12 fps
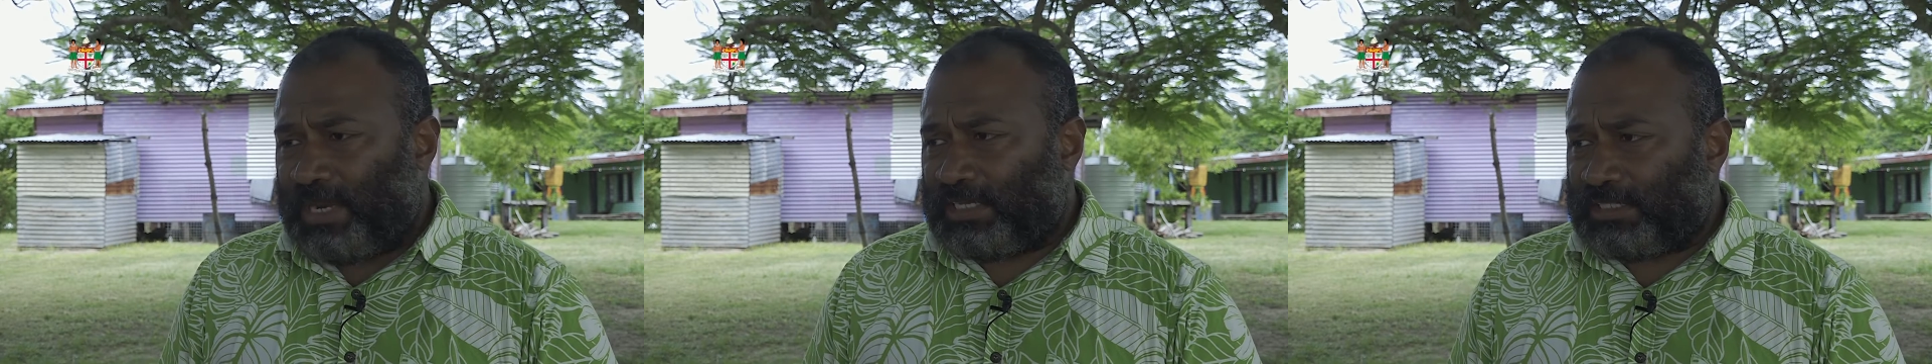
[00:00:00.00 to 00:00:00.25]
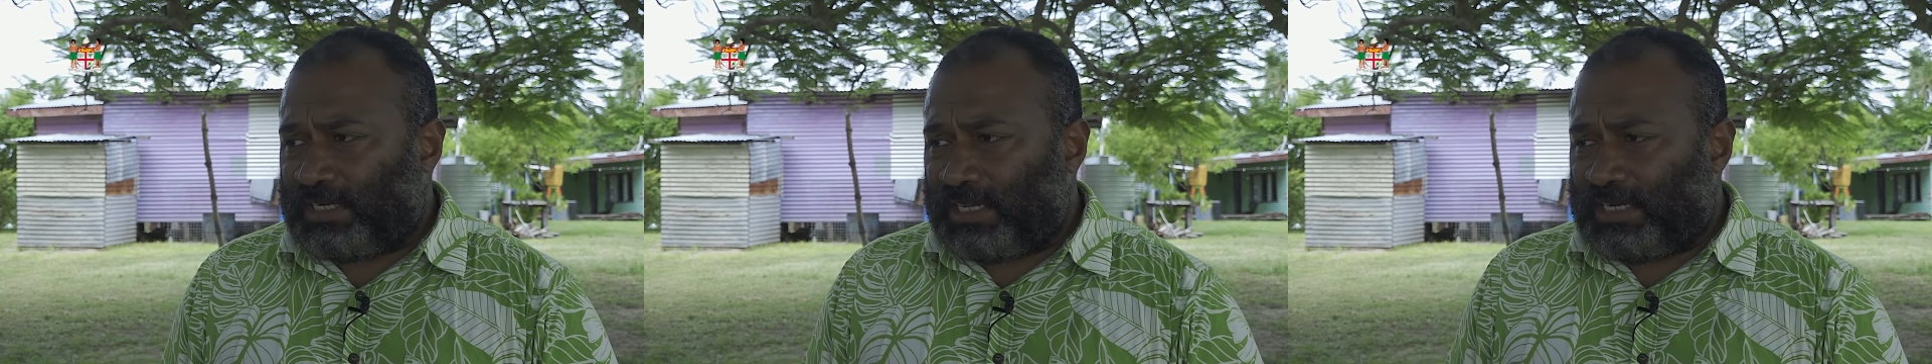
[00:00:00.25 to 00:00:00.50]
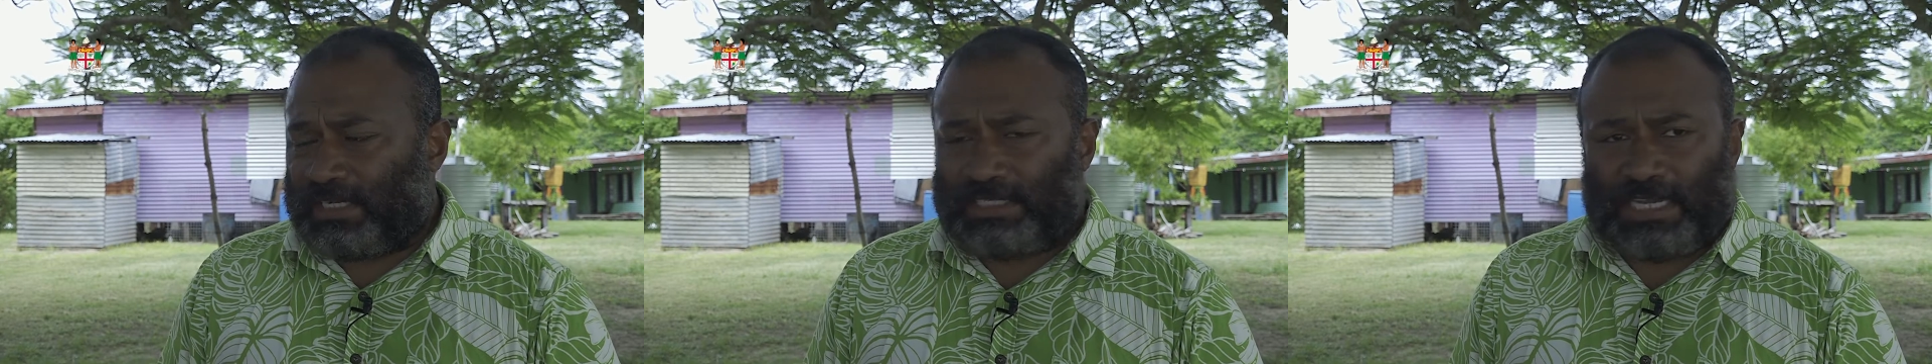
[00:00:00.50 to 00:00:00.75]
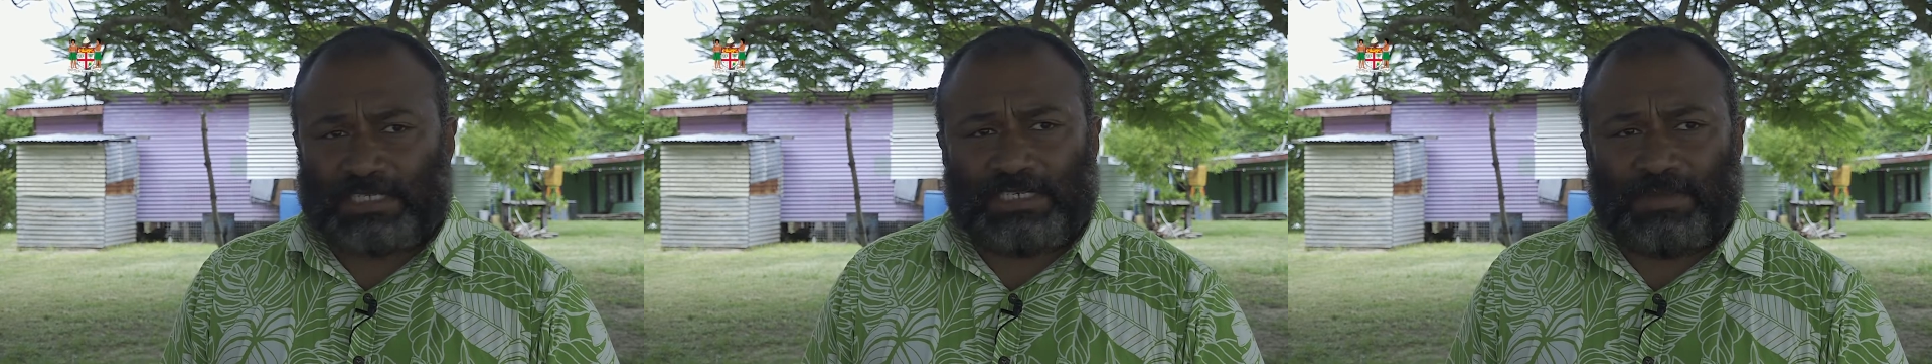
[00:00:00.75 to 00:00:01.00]
and X-ray and a
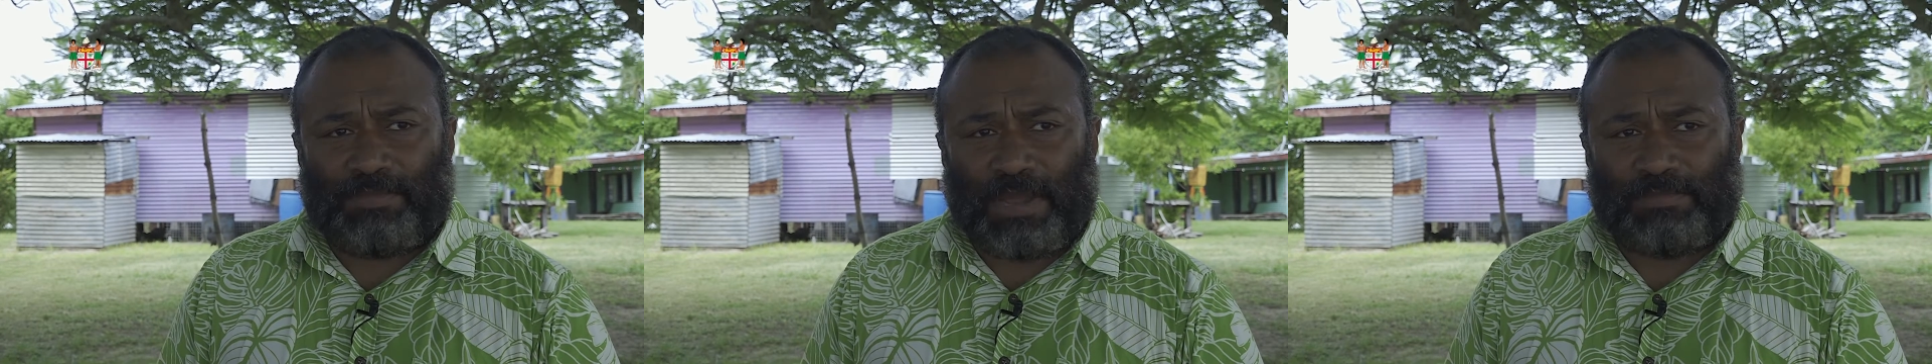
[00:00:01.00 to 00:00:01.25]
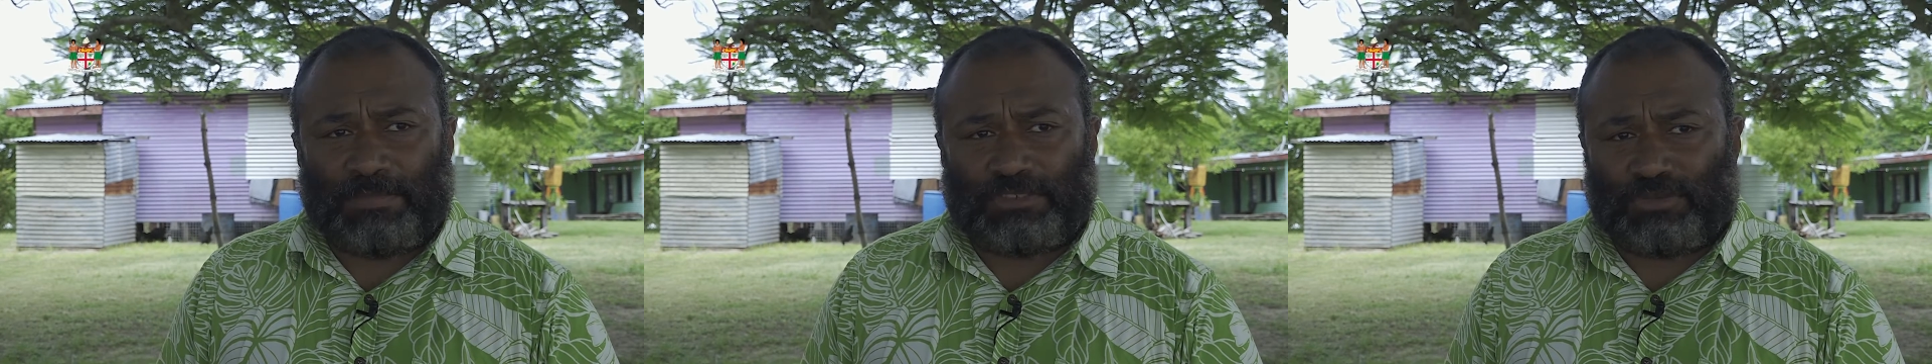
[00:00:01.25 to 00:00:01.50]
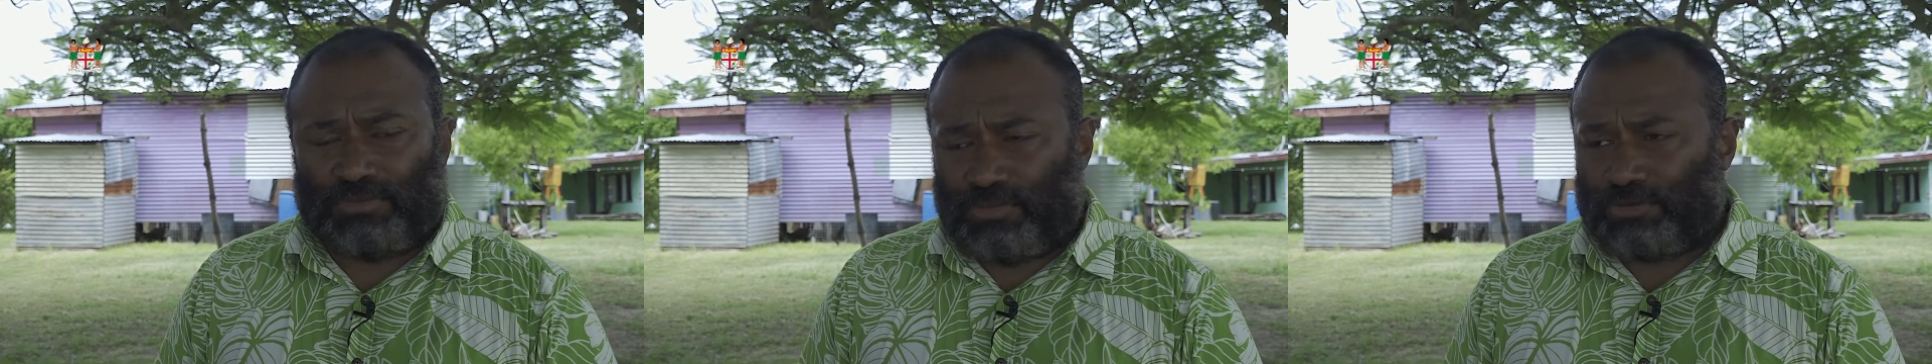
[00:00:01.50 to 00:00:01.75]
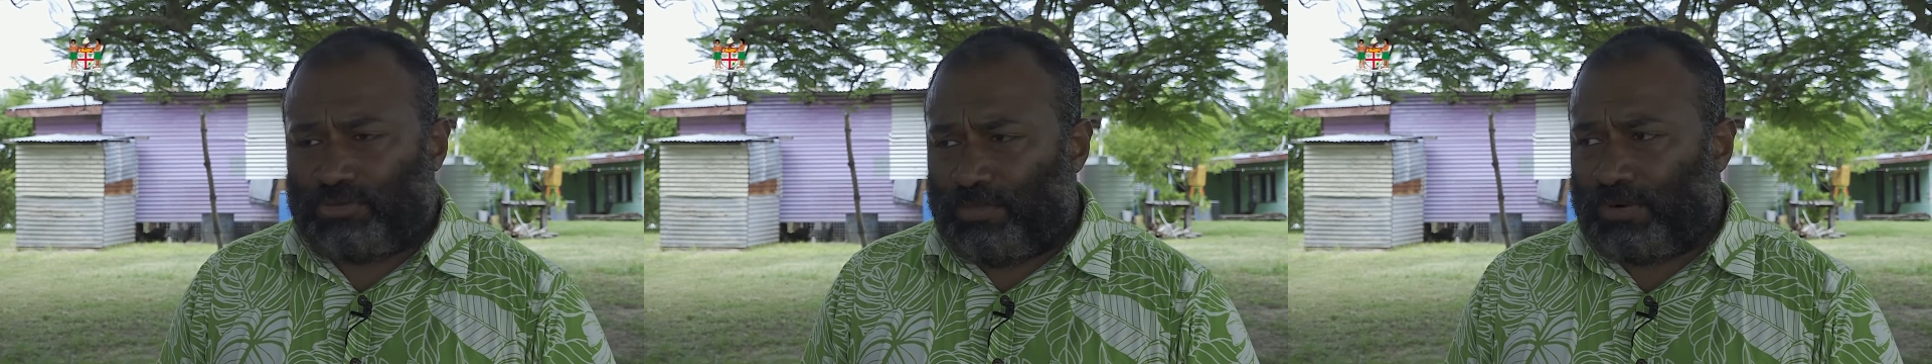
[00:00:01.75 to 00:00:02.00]
dental department, so we
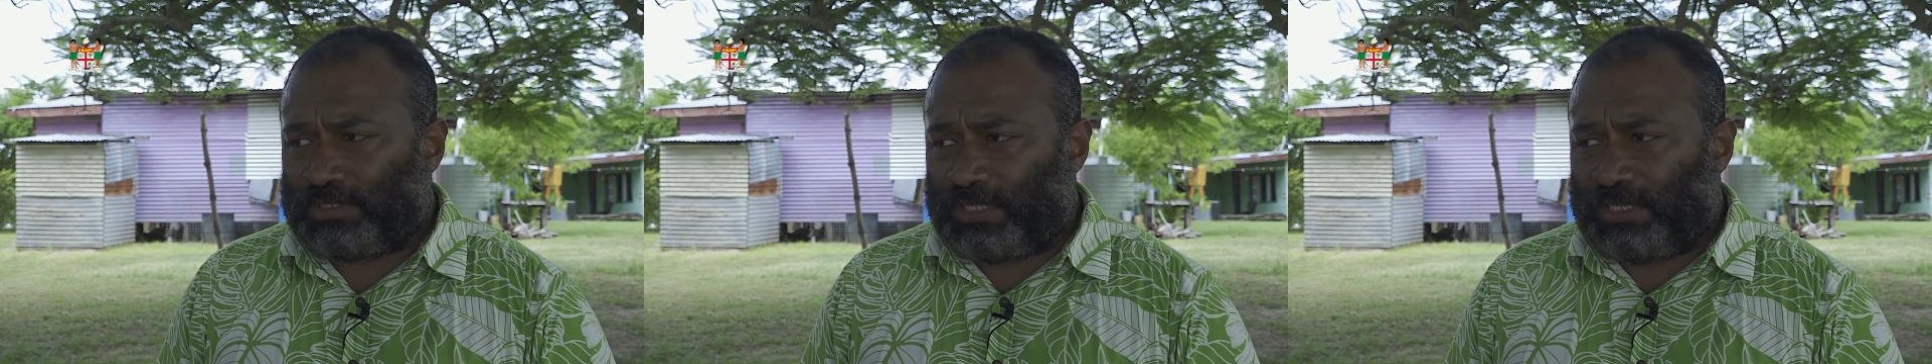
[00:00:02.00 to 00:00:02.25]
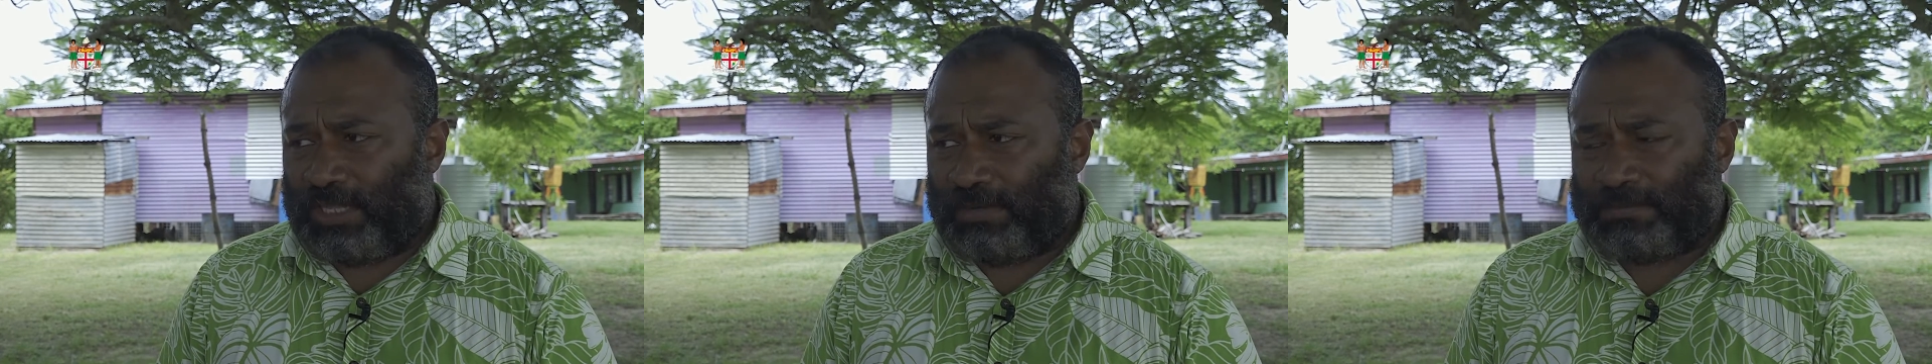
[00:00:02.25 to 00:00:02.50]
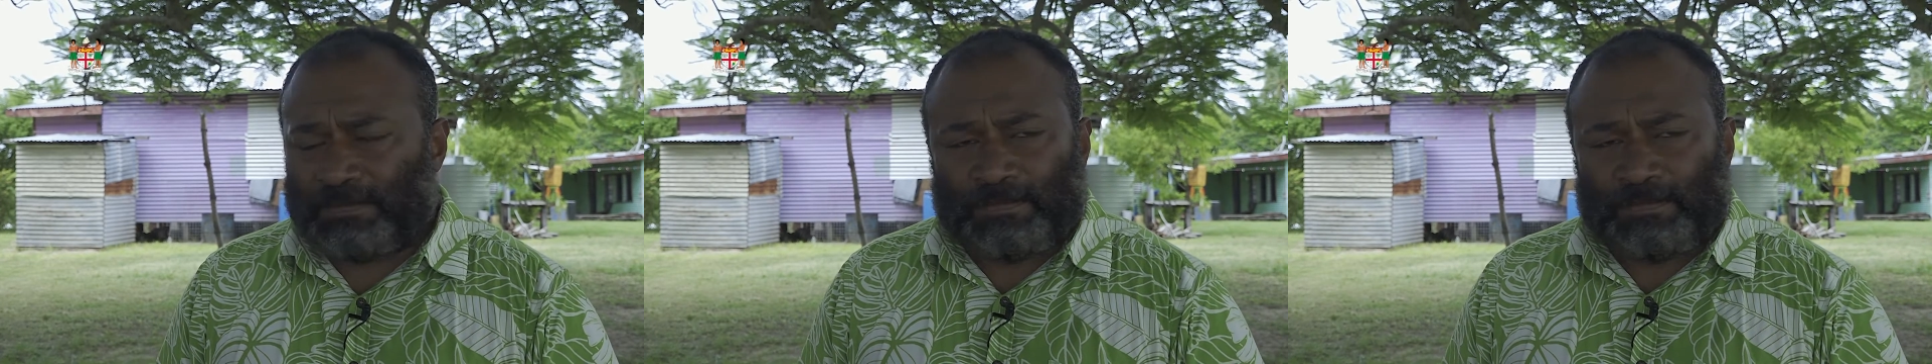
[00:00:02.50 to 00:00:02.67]
want to bolster that.